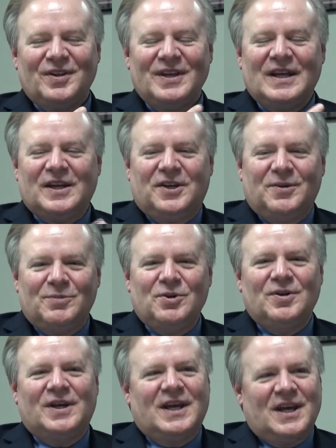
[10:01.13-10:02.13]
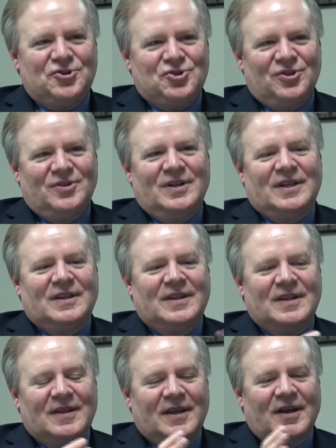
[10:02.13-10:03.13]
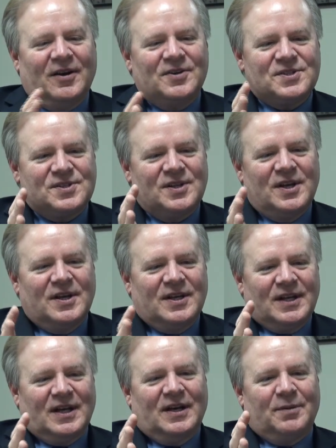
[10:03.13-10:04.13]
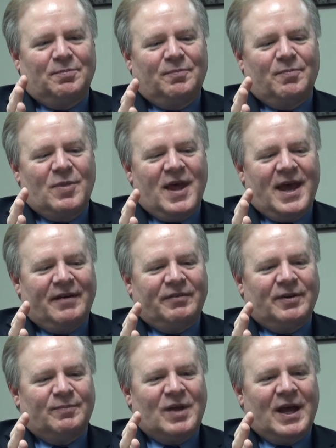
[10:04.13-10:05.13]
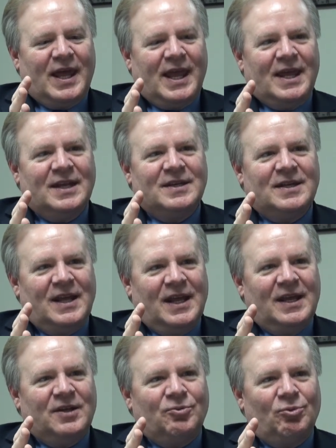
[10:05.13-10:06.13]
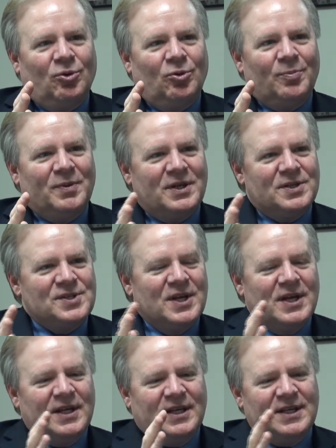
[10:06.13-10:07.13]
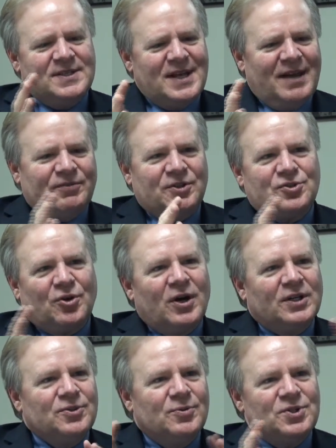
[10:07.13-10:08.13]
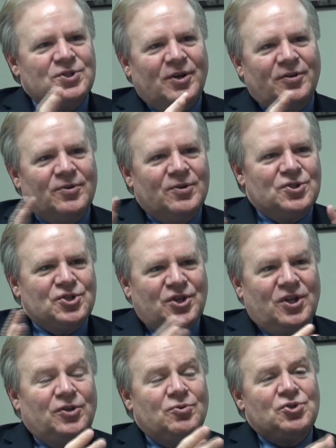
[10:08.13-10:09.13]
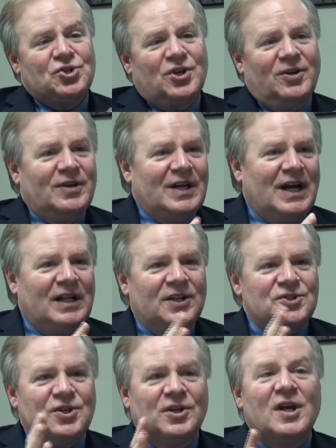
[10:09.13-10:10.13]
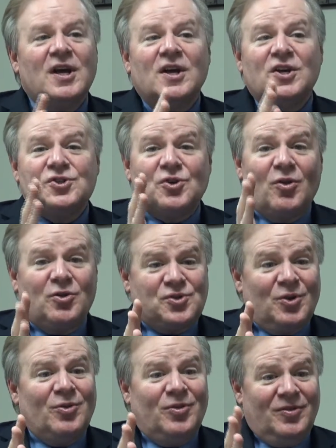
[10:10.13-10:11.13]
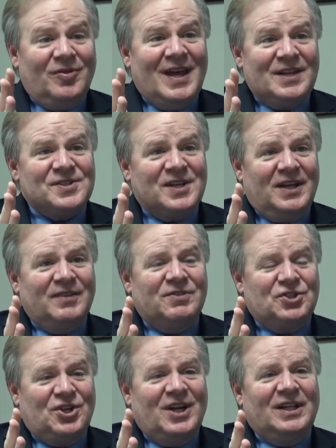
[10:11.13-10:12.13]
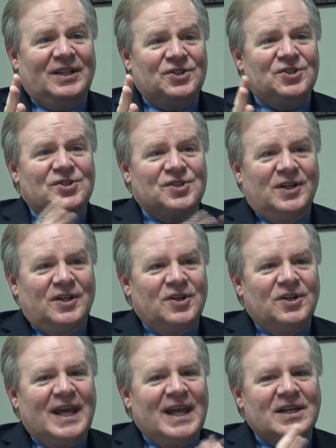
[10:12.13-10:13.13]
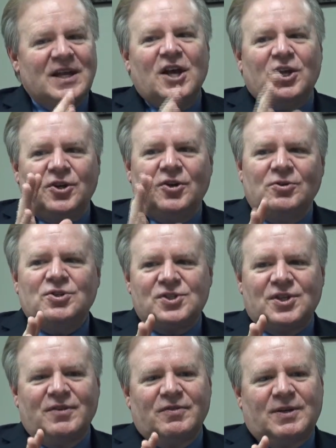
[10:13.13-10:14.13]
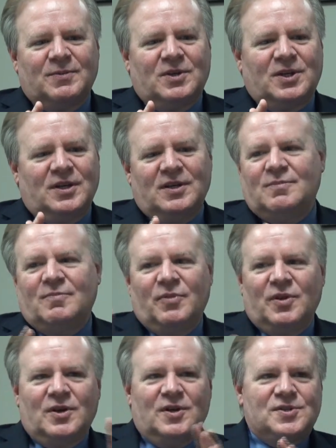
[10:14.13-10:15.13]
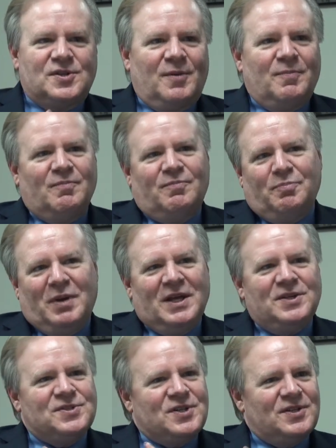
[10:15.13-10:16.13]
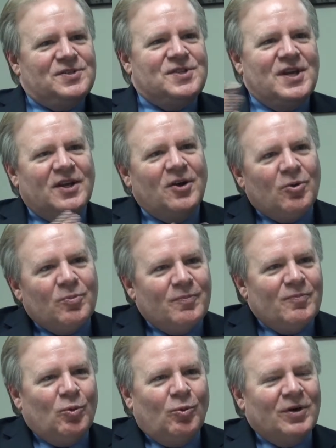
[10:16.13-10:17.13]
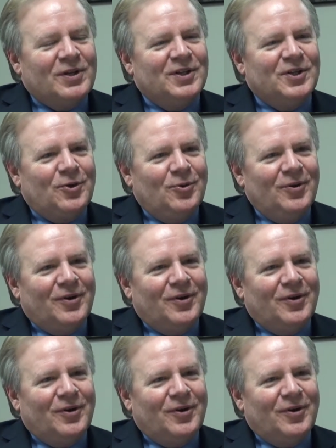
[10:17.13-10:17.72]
Do you think communication and the arts kind of have a hand-in-hand role? Because kids have to talk to each other, and you share knowledge, and so that's kind of a challenge, isn't it? You don't just give a kid some paints and say go work in the